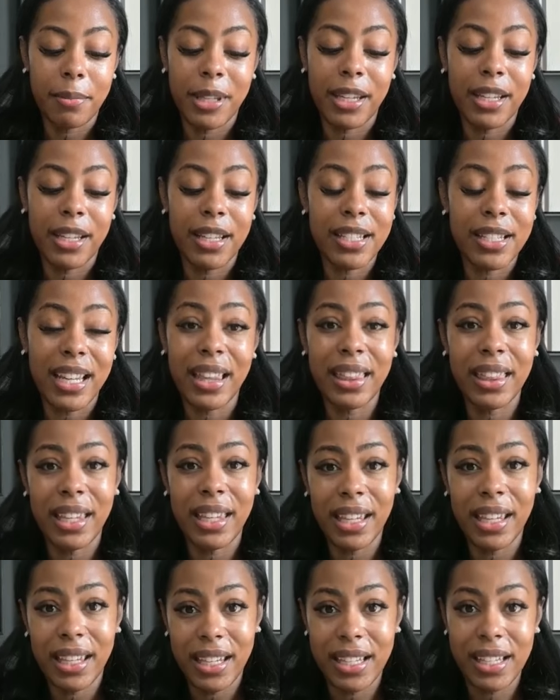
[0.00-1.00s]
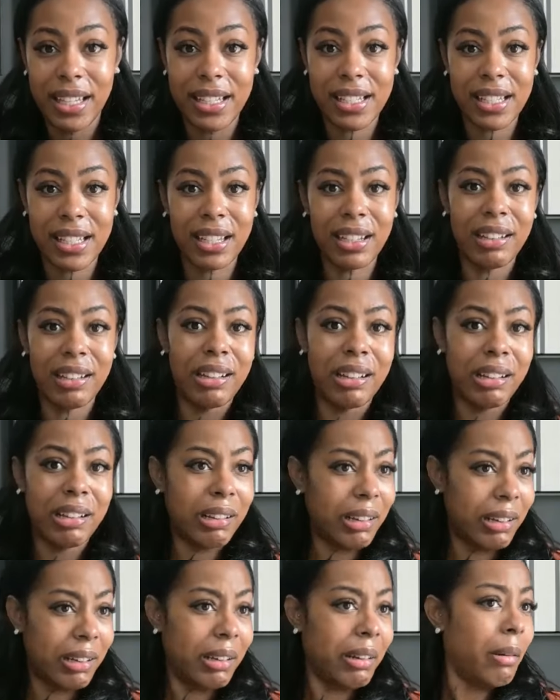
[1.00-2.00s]
because I think it is a
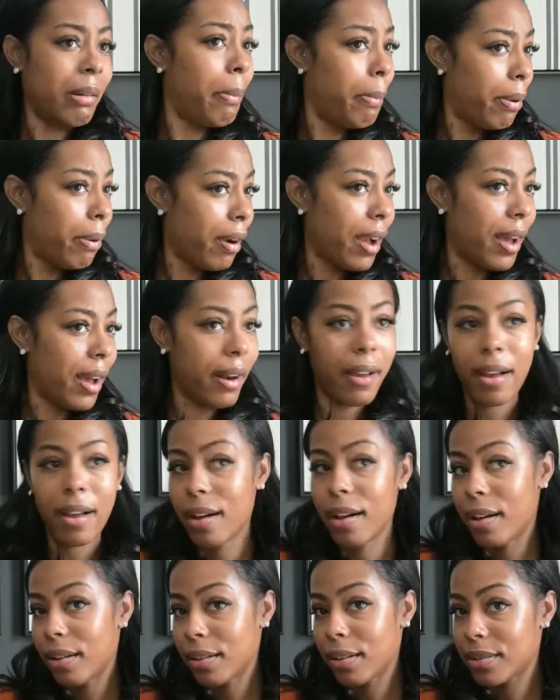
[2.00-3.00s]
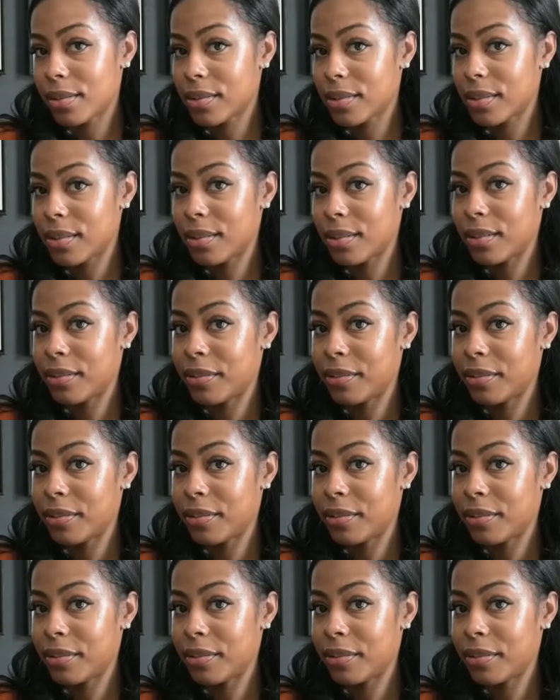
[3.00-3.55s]
good product.